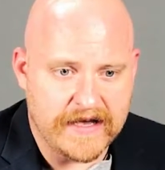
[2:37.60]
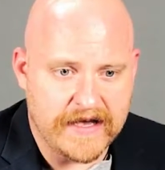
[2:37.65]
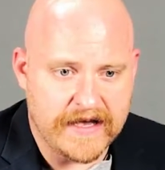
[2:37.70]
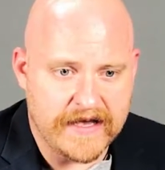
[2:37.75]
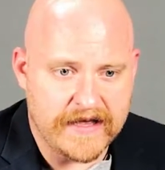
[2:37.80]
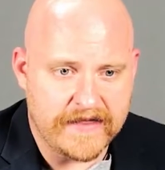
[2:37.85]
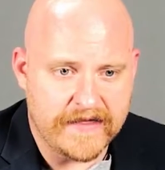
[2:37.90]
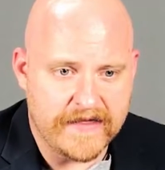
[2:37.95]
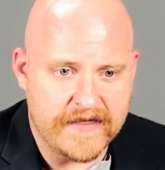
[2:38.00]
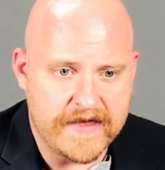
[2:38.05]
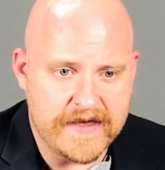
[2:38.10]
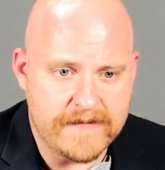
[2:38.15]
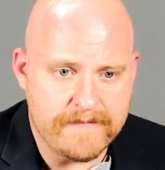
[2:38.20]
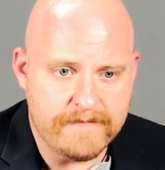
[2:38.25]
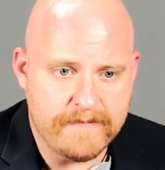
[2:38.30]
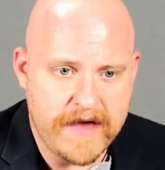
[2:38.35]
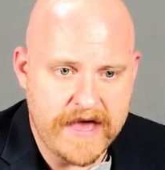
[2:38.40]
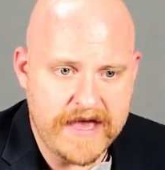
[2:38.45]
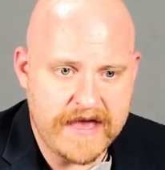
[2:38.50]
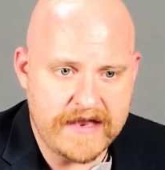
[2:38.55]
and the
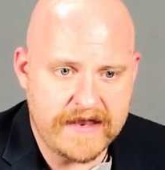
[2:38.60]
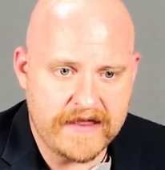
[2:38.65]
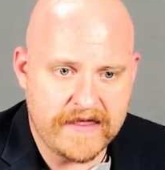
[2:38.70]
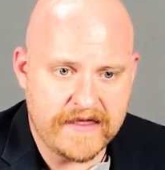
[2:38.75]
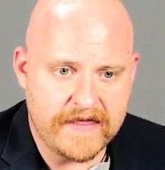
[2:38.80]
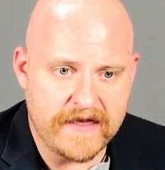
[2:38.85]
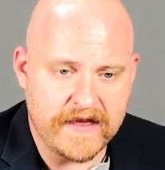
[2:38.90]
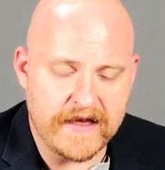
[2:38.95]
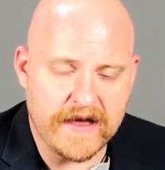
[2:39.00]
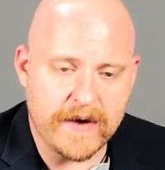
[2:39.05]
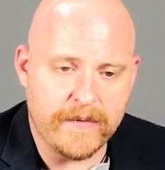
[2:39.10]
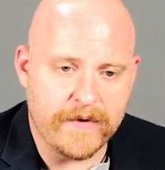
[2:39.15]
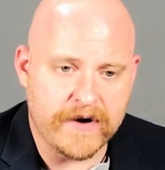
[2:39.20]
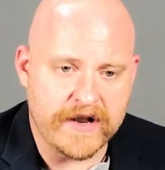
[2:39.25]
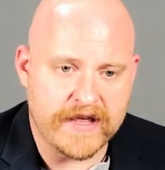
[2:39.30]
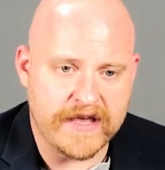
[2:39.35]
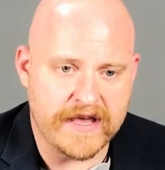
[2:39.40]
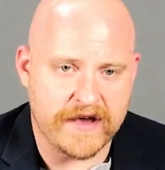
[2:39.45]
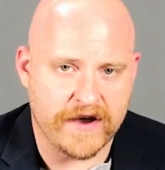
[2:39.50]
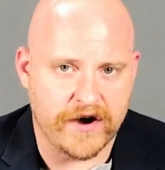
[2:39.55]
main thing I
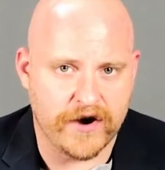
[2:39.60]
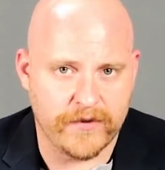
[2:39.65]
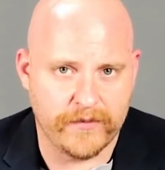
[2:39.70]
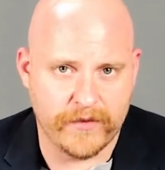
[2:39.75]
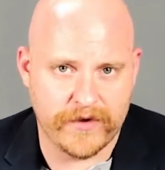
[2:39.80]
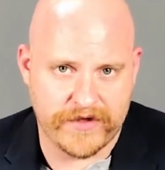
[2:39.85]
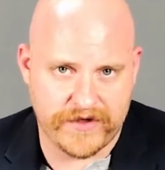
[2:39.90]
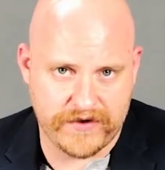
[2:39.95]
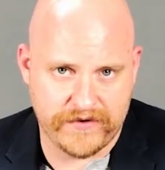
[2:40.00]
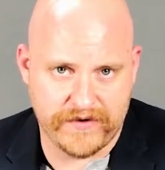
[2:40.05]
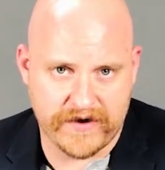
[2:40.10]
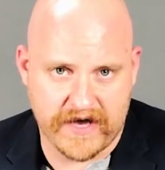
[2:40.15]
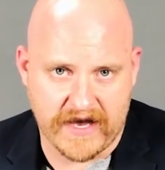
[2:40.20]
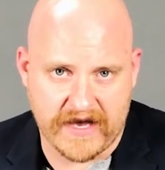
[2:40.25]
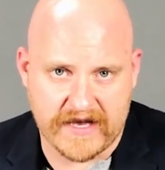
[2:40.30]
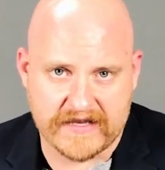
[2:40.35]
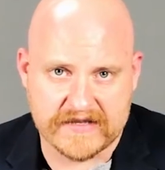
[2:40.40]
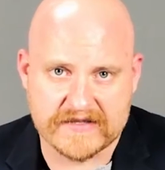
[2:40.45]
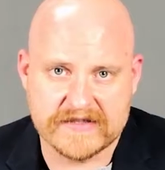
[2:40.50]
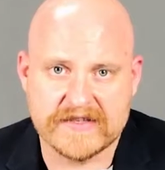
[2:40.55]
want to hit home with you
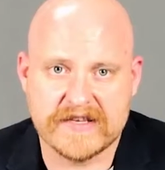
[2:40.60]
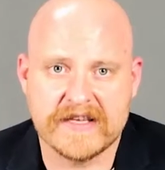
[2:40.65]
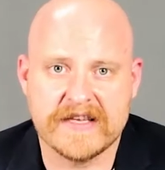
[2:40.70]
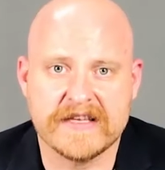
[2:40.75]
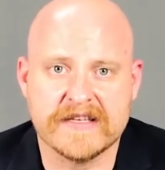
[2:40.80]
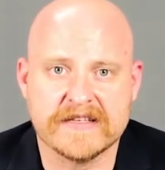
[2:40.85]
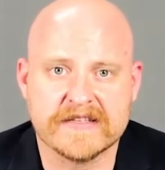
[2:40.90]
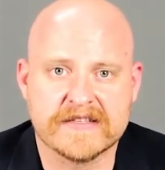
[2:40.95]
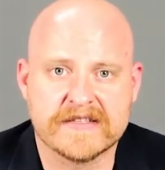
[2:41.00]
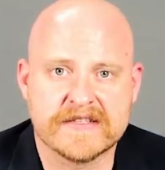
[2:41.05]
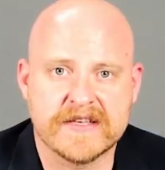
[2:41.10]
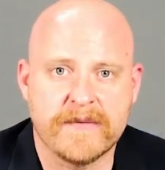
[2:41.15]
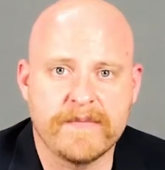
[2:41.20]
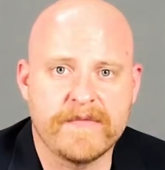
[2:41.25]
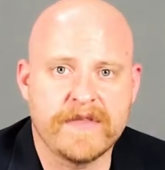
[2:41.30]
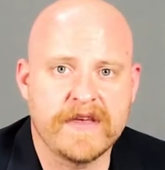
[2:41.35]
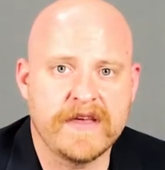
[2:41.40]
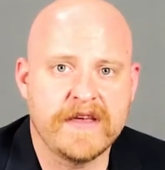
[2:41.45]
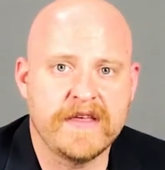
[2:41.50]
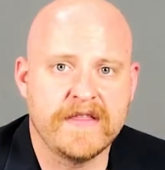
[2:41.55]
guys, is
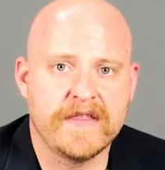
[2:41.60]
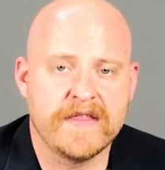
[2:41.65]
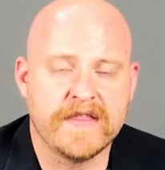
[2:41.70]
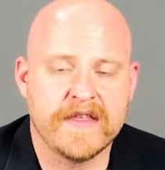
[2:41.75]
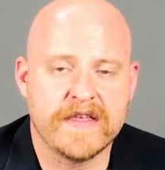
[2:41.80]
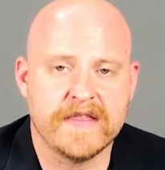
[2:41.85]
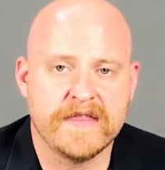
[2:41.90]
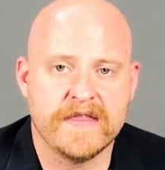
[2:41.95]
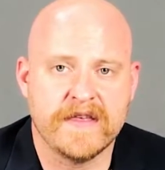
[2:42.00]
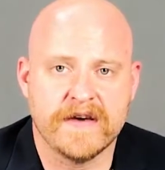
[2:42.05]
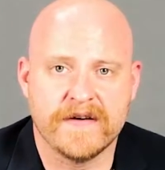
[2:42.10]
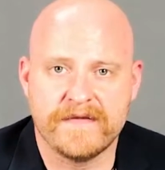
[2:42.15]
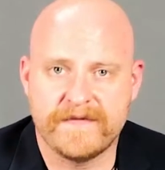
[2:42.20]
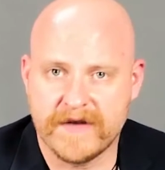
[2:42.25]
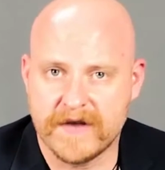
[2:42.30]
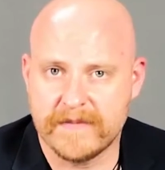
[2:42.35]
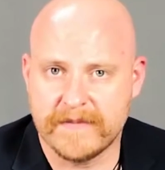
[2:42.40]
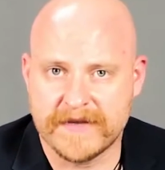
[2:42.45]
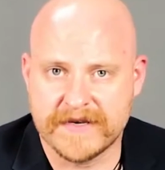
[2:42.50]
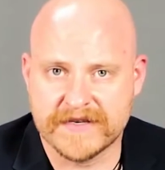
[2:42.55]
something in the
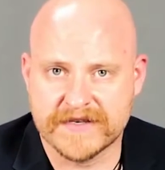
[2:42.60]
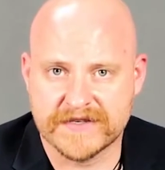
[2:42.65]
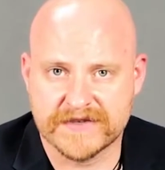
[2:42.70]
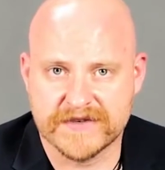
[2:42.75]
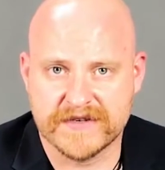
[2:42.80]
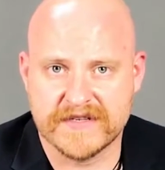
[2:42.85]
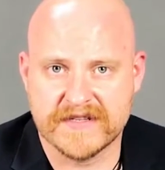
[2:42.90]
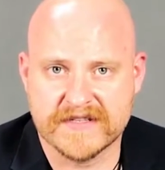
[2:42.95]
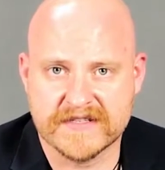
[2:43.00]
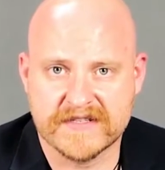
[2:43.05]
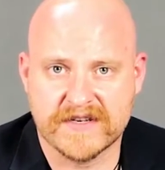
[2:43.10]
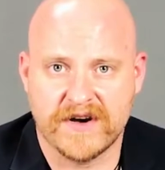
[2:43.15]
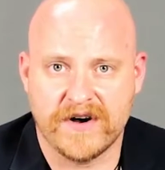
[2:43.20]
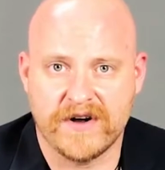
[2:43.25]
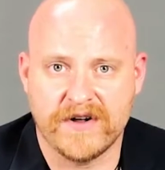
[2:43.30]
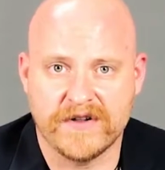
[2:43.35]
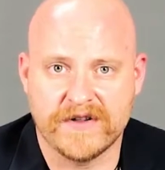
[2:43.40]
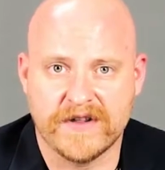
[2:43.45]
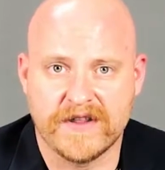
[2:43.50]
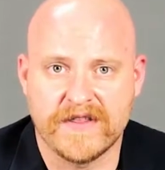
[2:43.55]
film industry that's
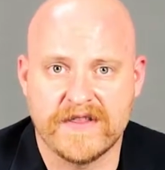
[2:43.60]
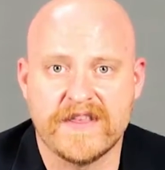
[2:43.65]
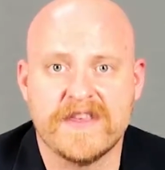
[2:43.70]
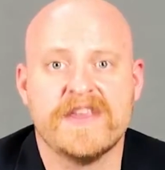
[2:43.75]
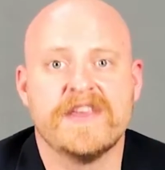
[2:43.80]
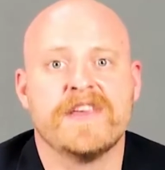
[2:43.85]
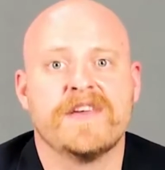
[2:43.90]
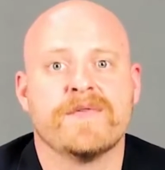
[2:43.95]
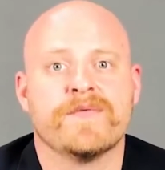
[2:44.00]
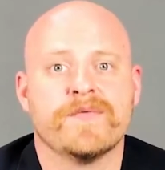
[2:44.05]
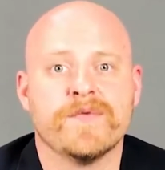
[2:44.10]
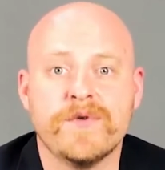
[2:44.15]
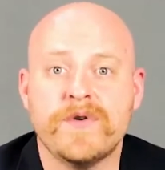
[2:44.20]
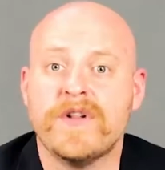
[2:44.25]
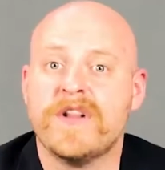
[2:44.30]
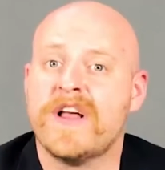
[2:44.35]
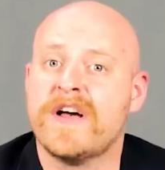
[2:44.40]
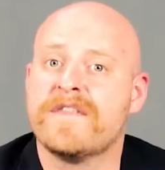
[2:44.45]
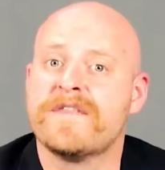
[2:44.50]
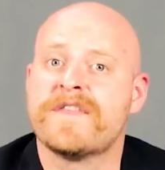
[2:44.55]
called the
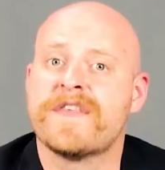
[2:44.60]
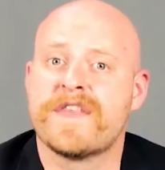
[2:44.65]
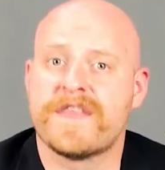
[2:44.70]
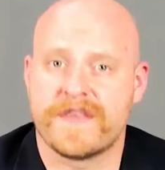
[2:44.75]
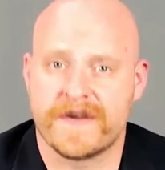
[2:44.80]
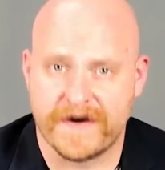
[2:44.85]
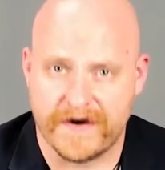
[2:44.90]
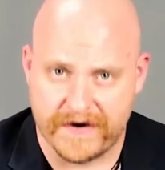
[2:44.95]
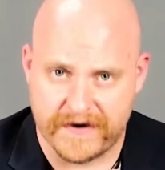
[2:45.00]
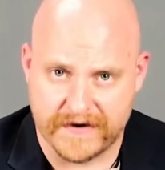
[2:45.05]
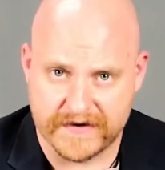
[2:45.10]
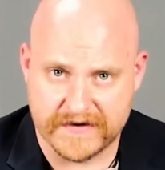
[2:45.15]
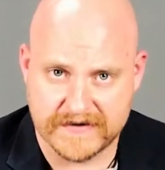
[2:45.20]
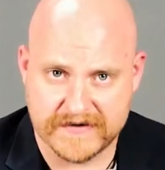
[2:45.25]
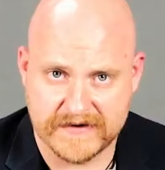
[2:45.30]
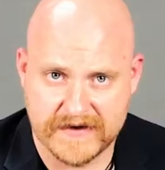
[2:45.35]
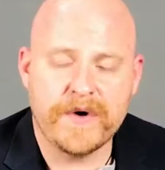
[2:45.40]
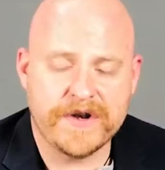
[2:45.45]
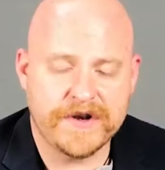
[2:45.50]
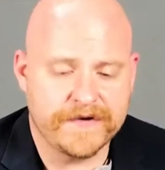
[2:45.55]
rule of
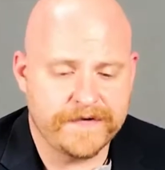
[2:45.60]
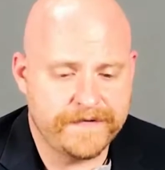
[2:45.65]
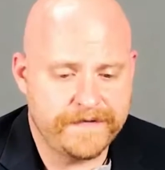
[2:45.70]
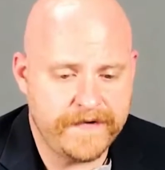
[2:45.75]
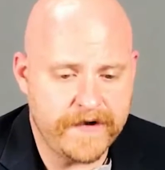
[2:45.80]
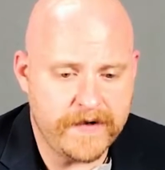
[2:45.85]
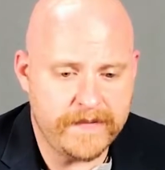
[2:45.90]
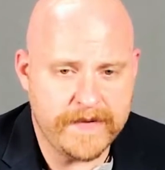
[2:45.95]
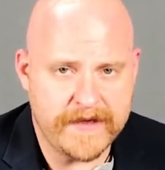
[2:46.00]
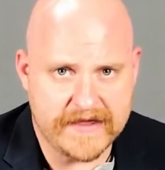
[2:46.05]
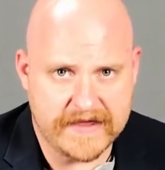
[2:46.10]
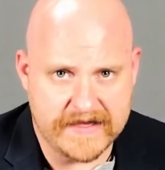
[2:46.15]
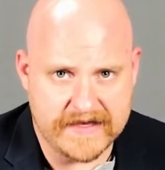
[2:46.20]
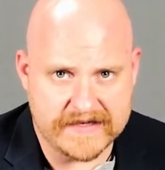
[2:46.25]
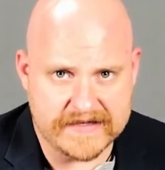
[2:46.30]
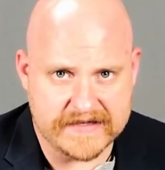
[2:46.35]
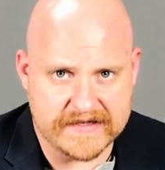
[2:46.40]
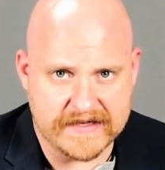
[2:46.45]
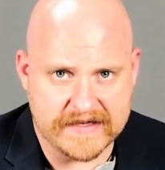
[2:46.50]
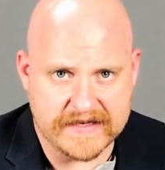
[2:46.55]
thirds. When you're filming
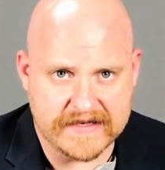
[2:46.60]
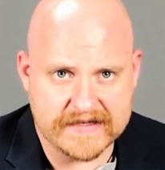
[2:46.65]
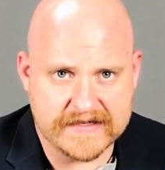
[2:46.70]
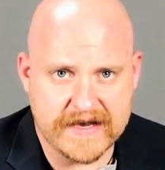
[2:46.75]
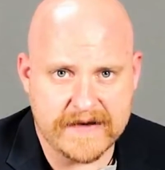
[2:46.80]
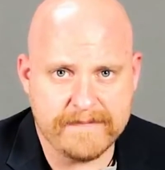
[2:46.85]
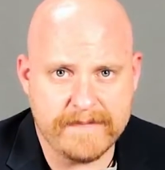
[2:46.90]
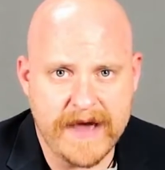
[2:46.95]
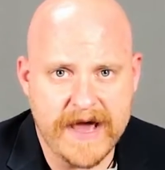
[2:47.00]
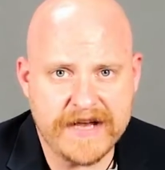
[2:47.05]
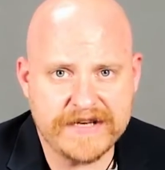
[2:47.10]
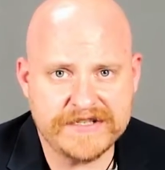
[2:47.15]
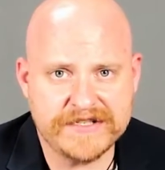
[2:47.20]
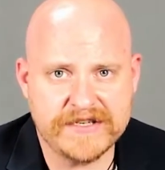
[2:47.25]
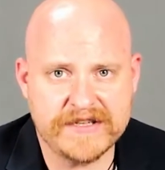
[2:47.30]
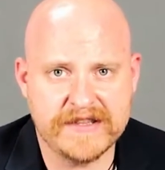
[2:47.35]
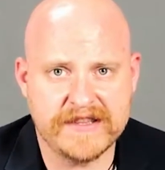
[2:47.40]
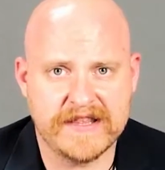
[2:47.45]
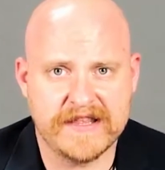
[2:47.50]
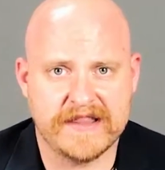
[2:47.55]
these things,
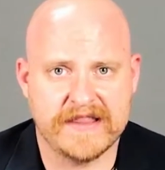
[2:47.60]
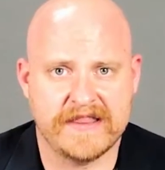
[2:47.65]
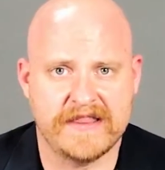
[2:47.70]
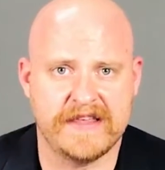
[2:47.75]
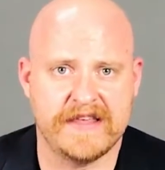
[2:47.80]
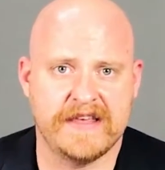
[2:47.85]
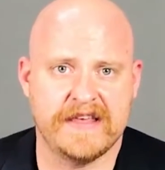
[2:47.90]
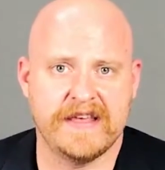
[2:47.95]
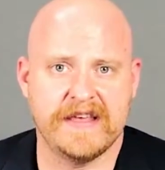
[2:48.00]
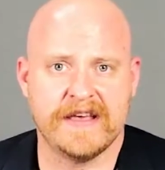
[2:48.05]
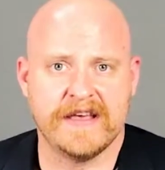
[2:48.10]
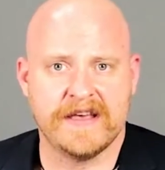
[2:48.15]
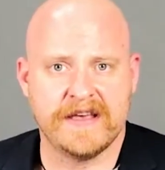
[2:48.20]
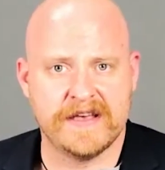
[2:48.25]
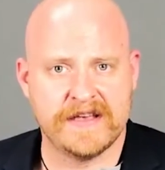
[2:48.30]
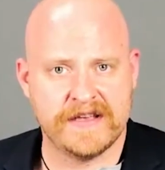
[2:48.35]
imagine that the